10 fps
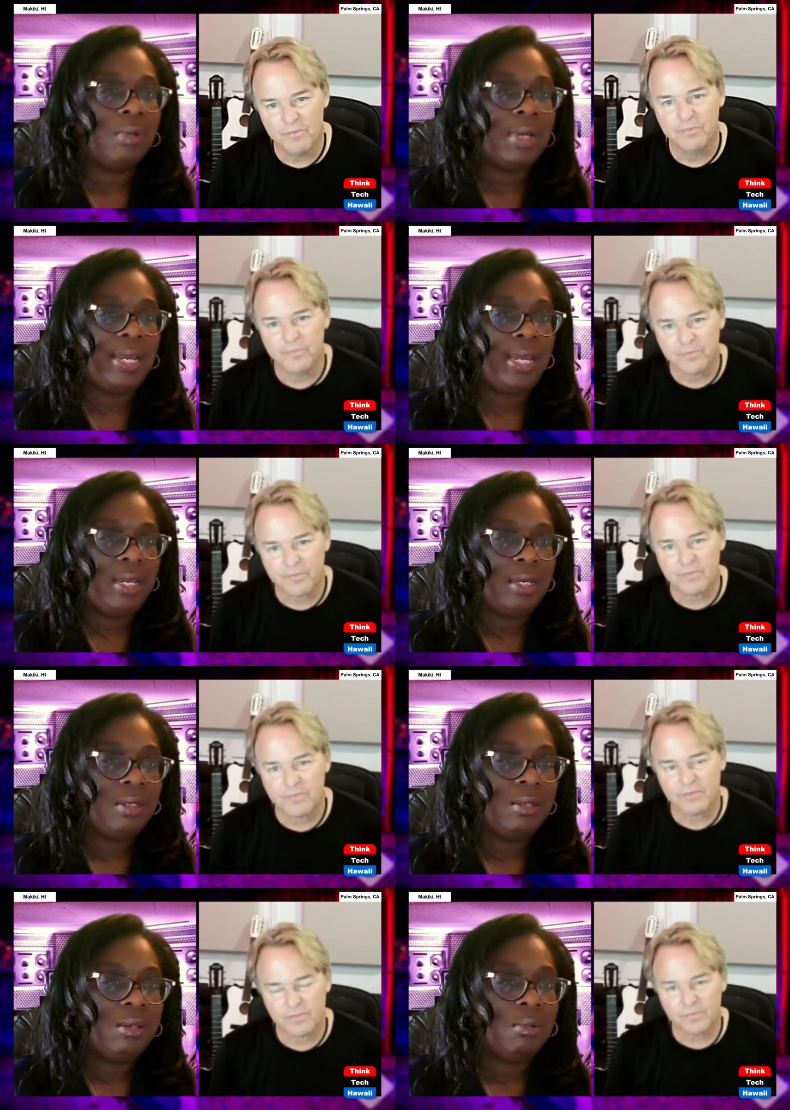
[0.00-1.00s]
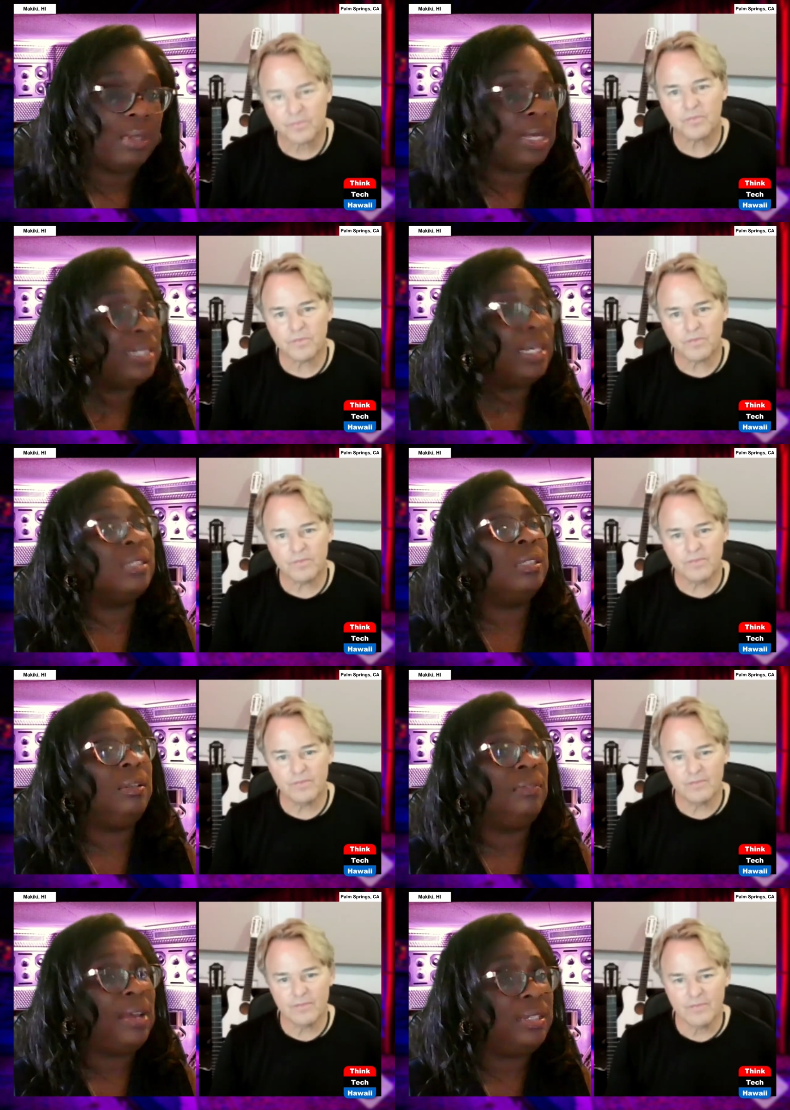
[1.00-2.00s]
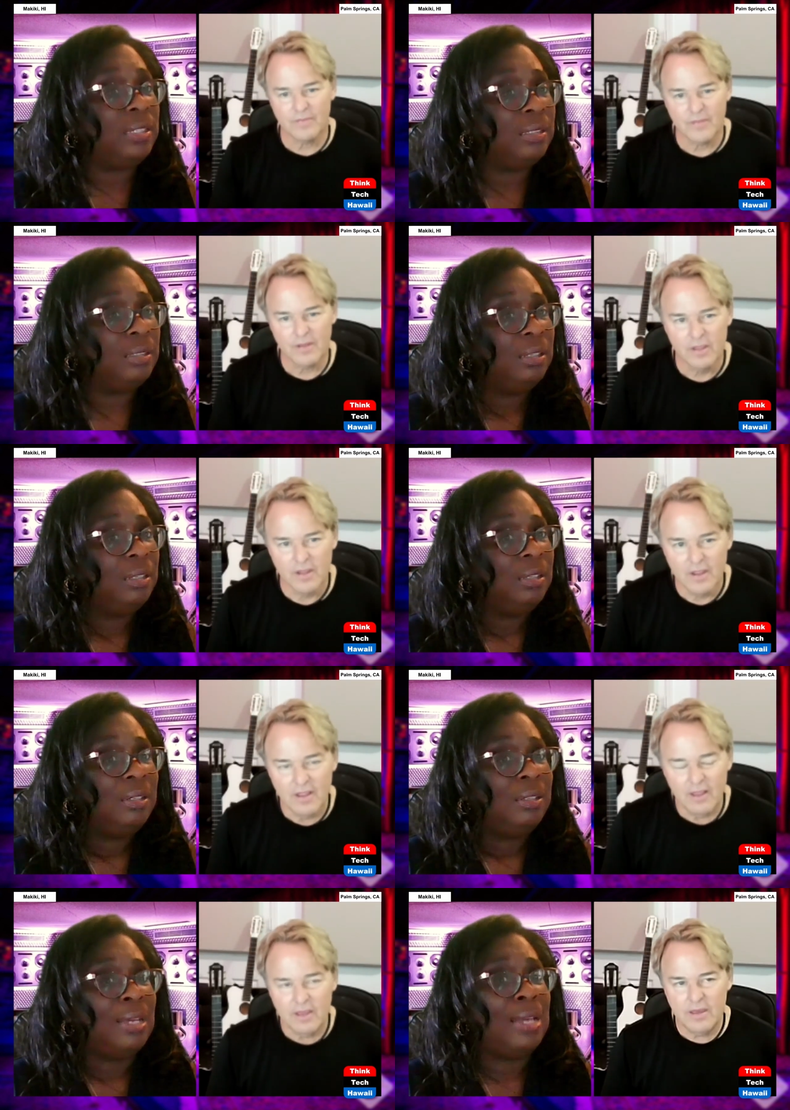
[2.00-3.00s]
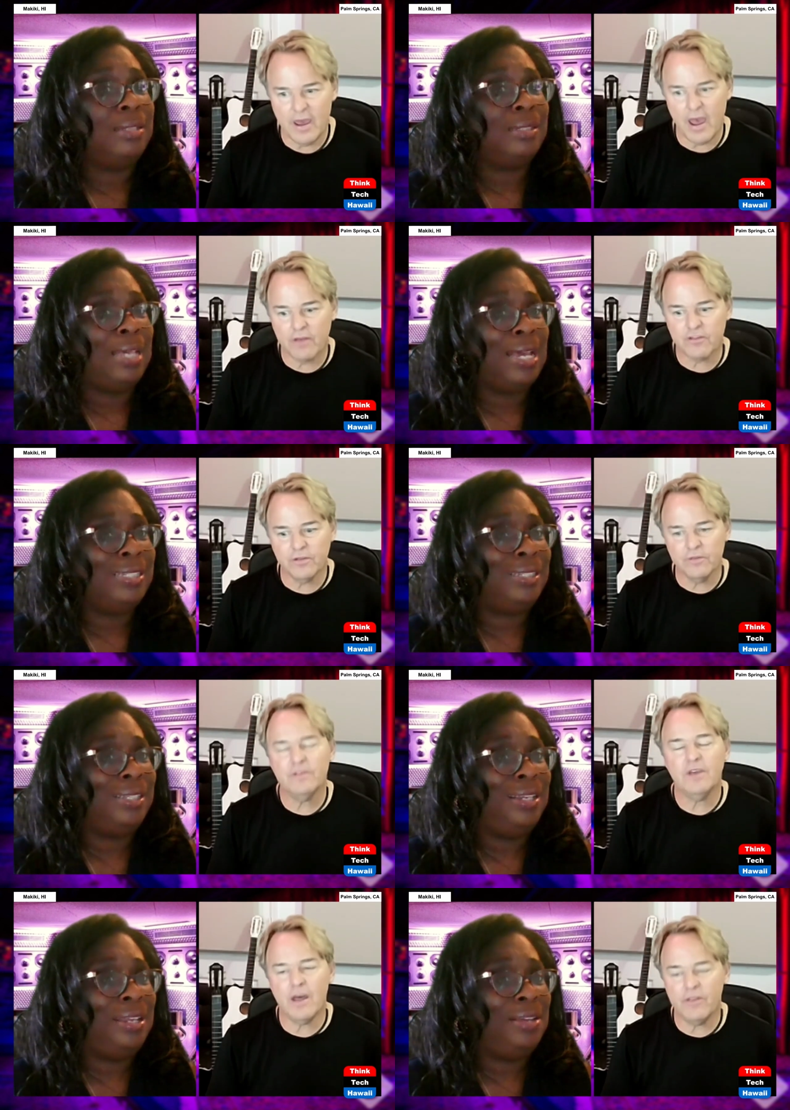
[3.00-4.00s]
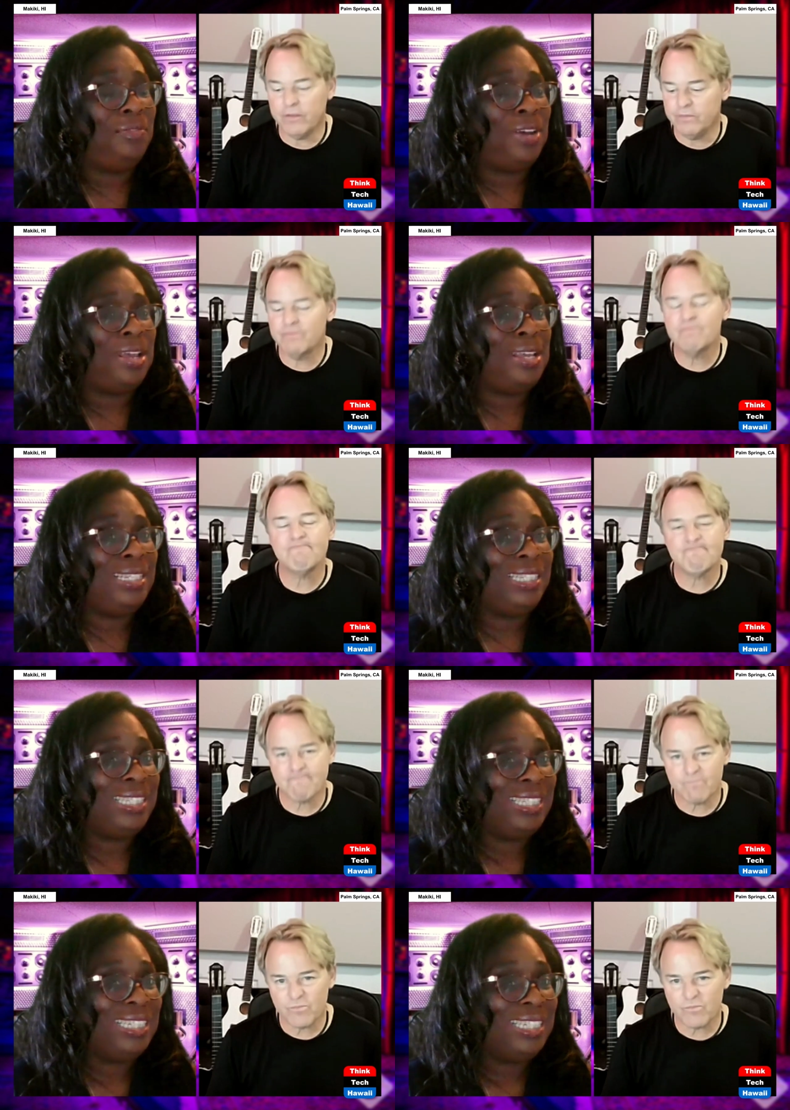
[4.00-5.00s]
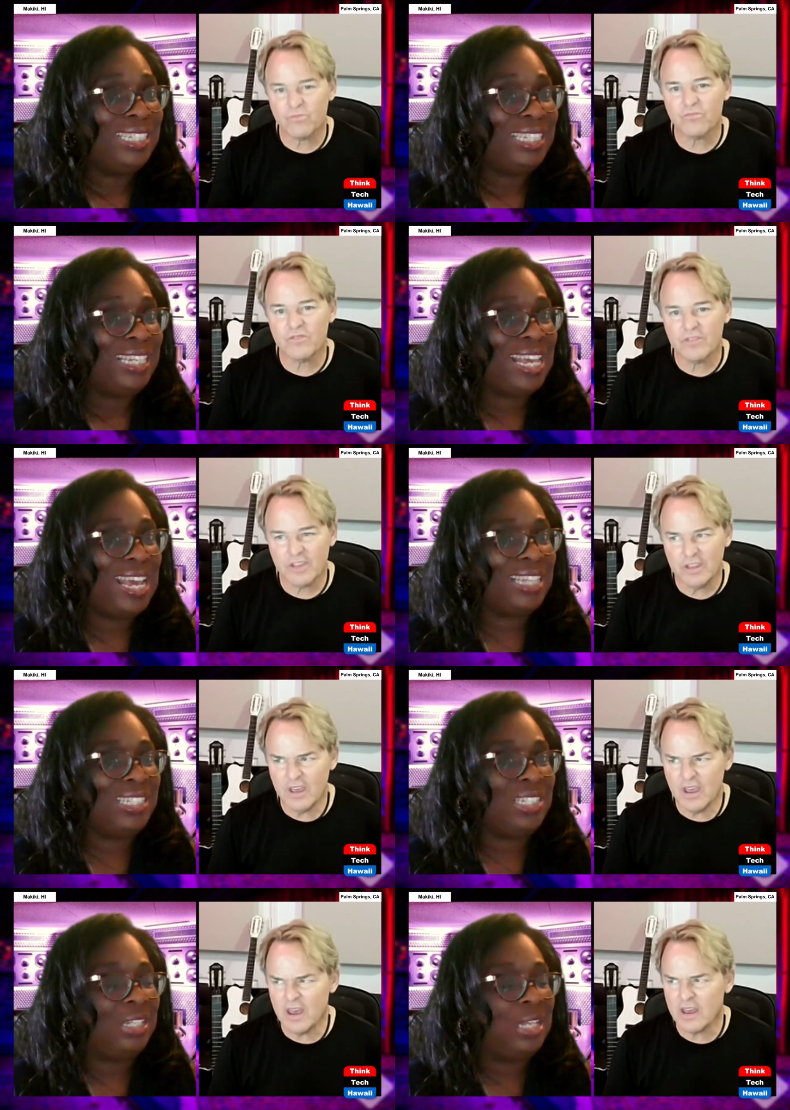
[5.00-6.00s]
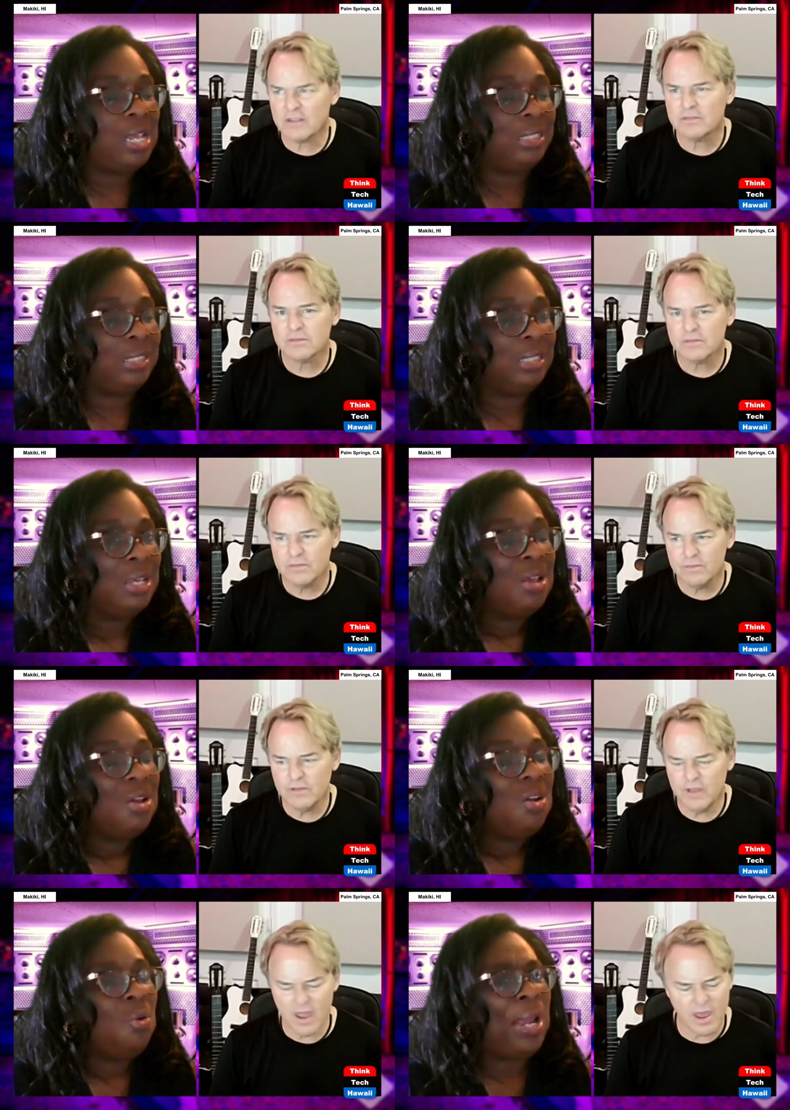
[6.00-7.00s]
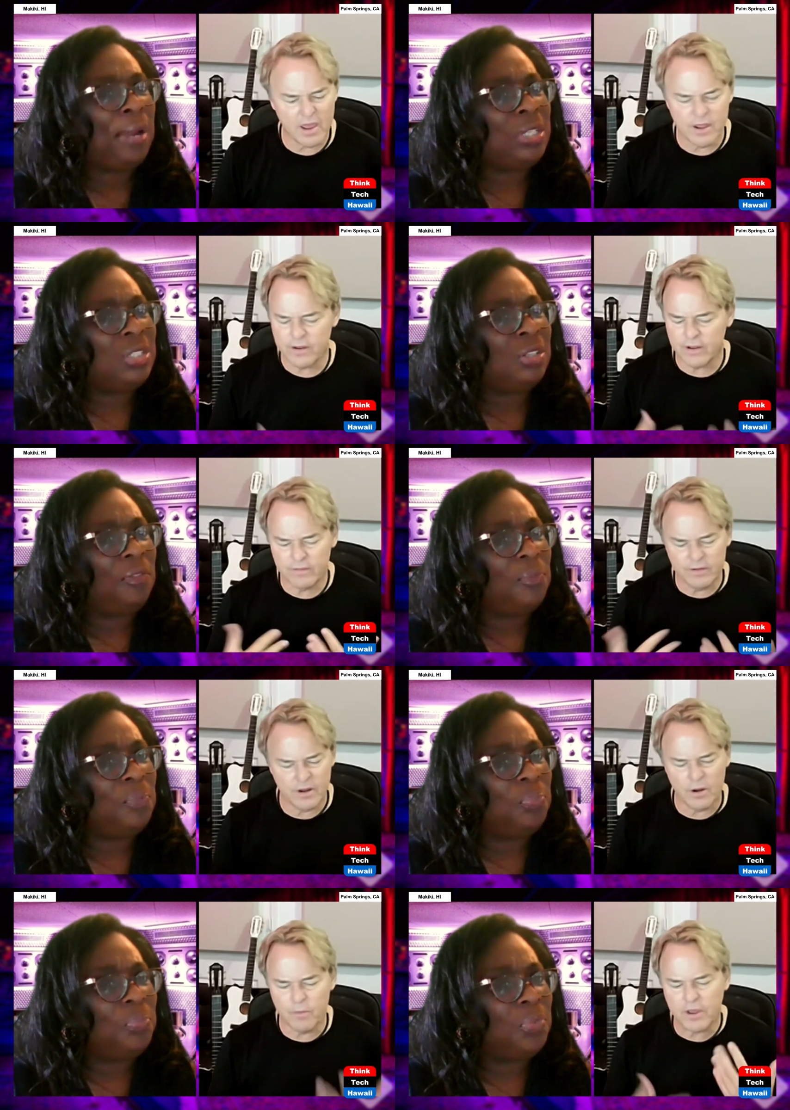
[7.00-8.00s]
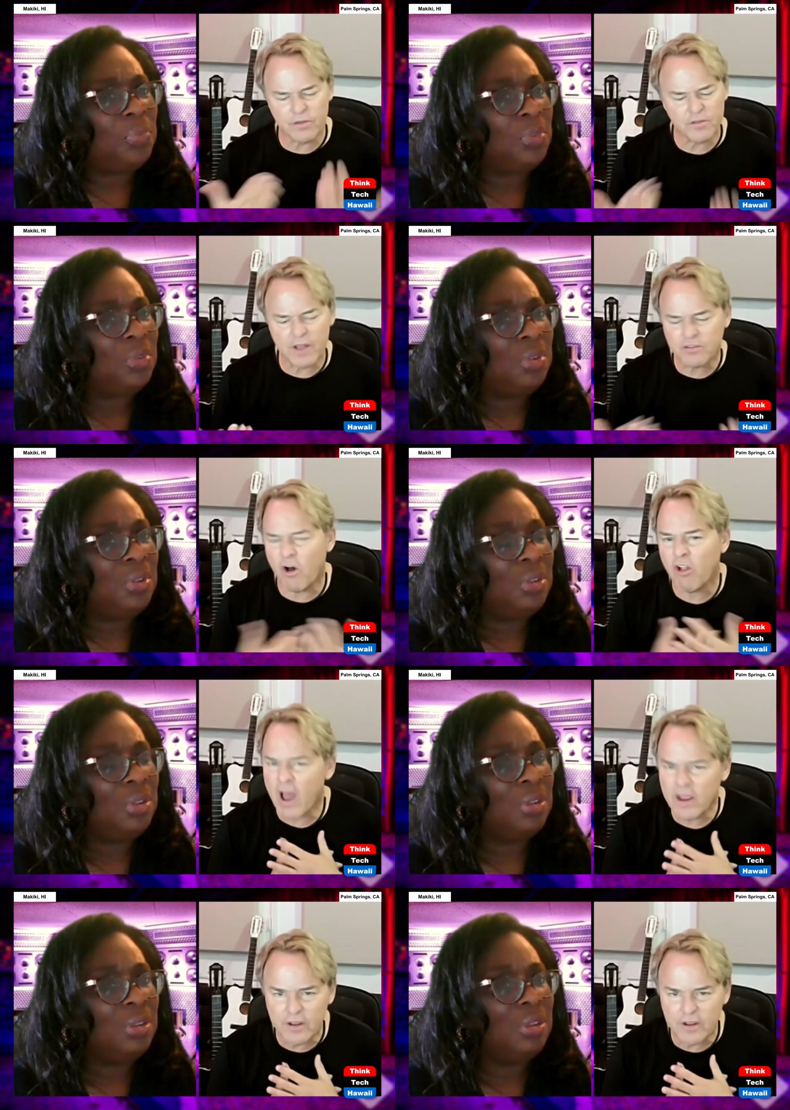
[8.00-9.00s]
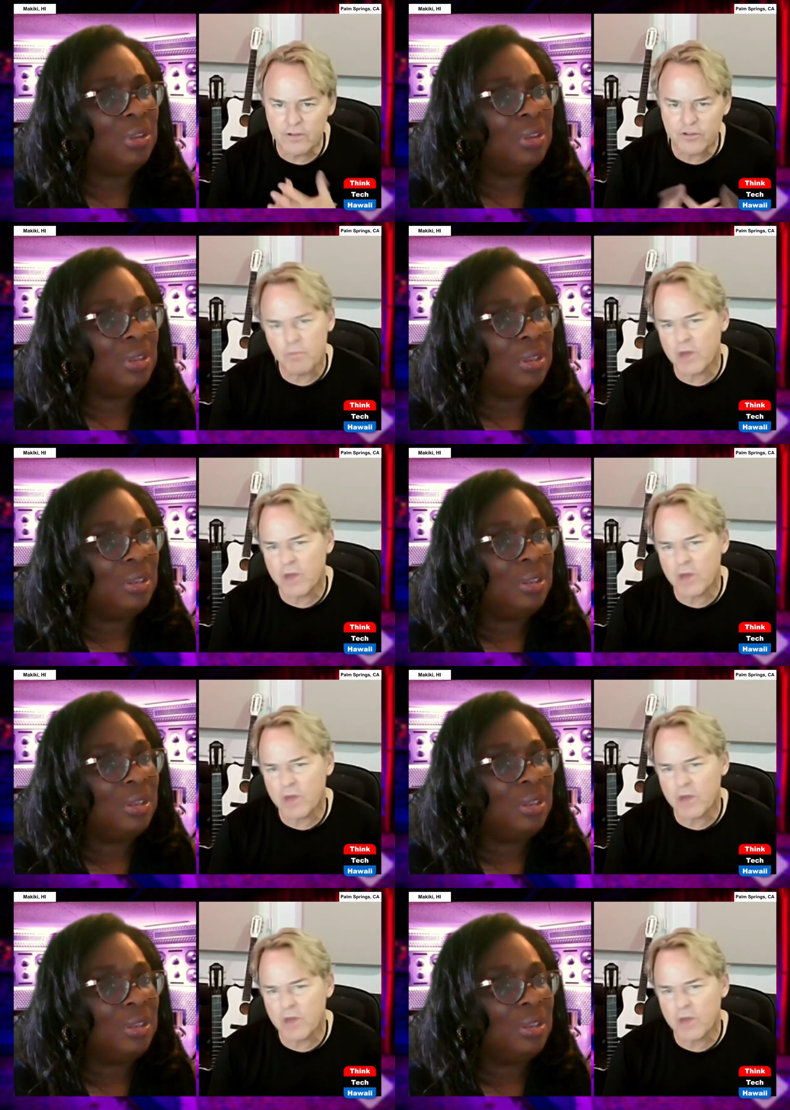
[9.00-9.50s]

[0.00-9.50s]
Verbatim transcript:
Speaker 1: Right. Well, that's excellent advice. That's yes. excellent yeah. advice.
Speaker 2: Yeah, yeah, and you know, because that's all I did. So I'm